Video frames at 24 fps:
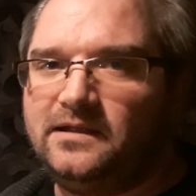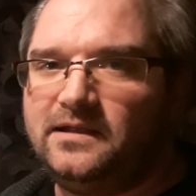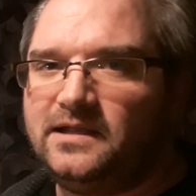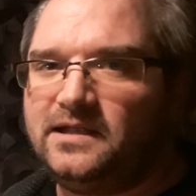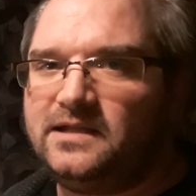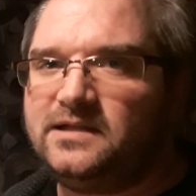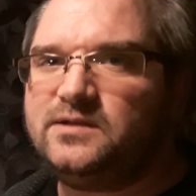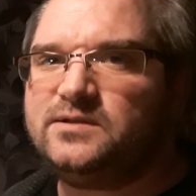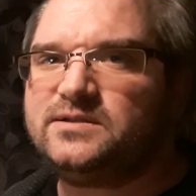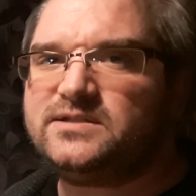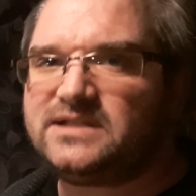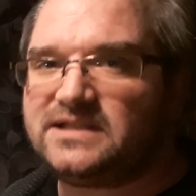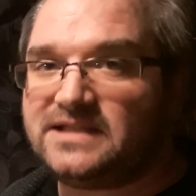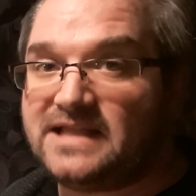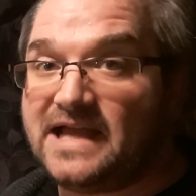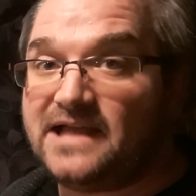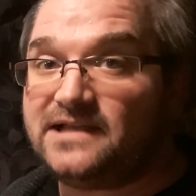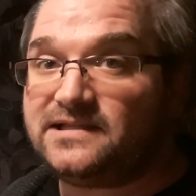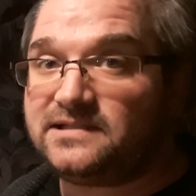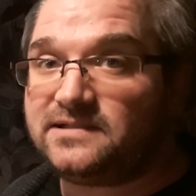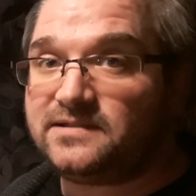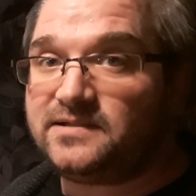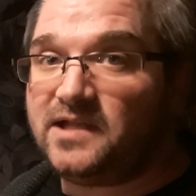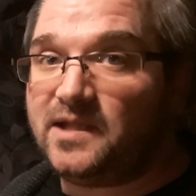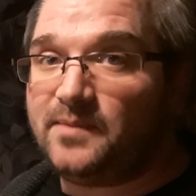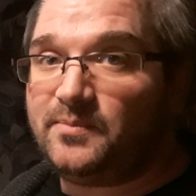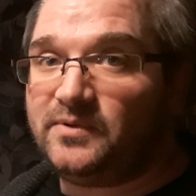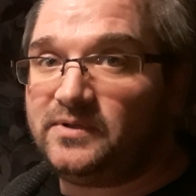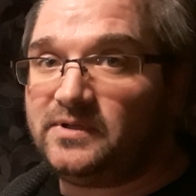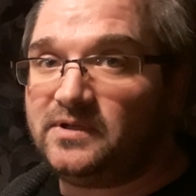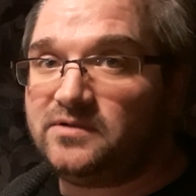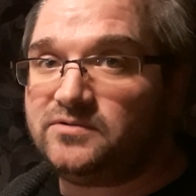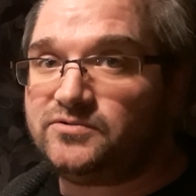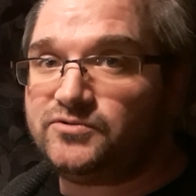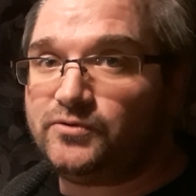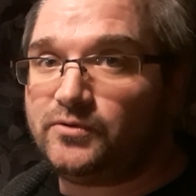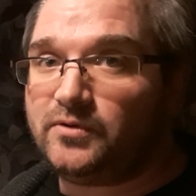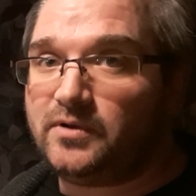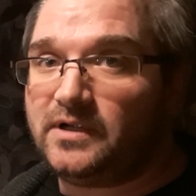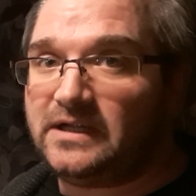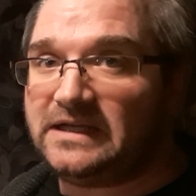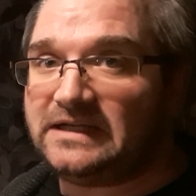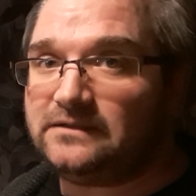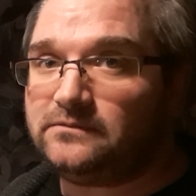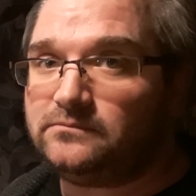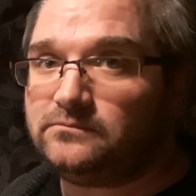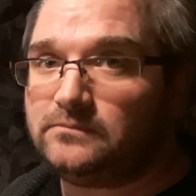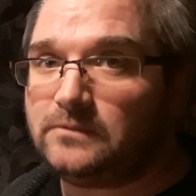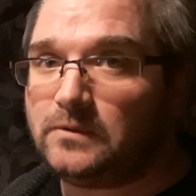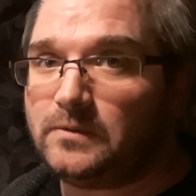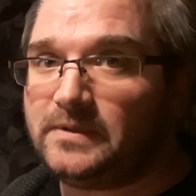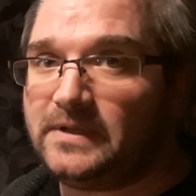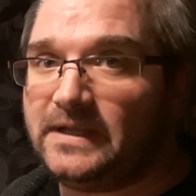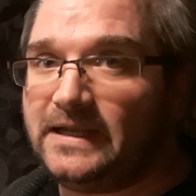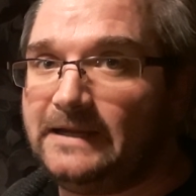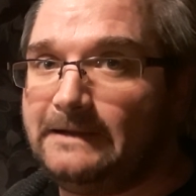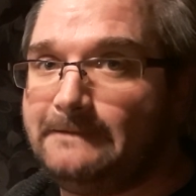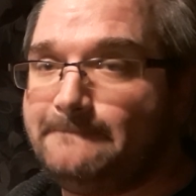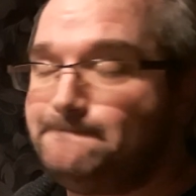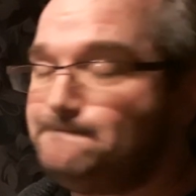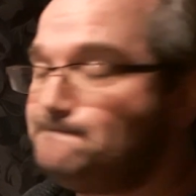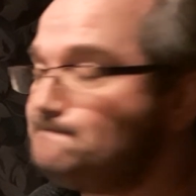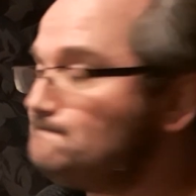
And here's the last step in our drawing. Okay.